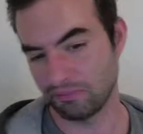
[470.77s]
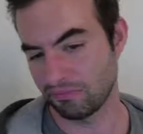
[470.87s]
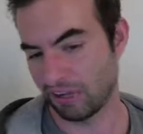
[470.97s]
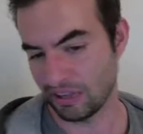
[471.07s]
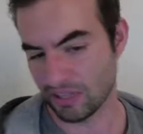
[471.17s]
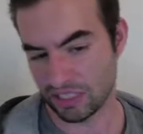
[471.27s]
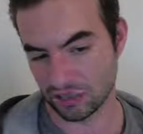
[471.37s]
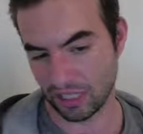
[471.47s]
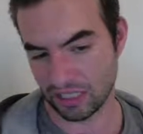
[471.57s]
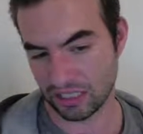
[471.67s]
find this
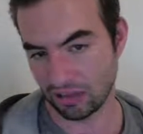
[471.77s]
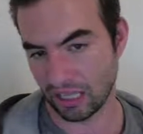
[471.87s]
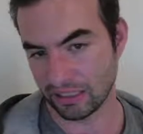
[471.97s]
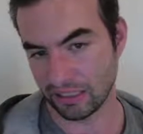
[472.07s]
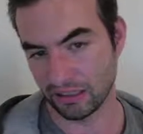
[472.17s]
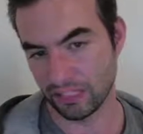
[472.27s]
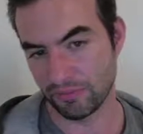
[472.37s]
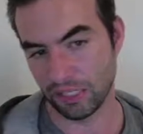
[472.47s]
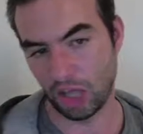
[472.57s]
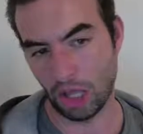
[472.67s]
interesting, like it, leave me
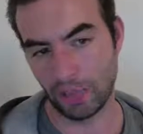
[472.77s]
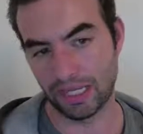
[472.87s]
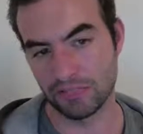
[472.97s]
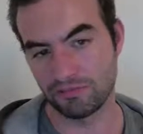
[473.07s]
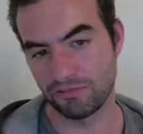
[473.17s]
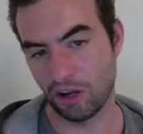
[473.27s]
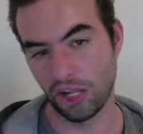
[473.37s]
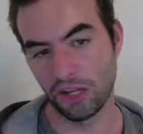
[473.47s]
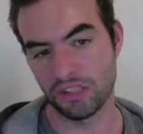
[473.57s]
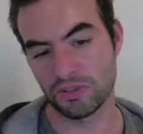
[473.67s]
a comment,
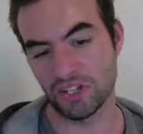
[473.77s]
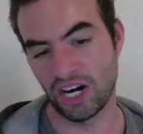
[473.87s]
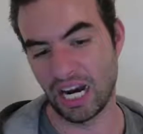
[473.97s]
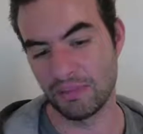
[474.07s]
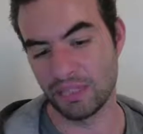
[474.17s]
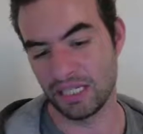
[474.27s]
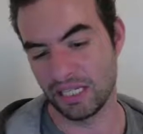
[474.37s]
follow, subscribe,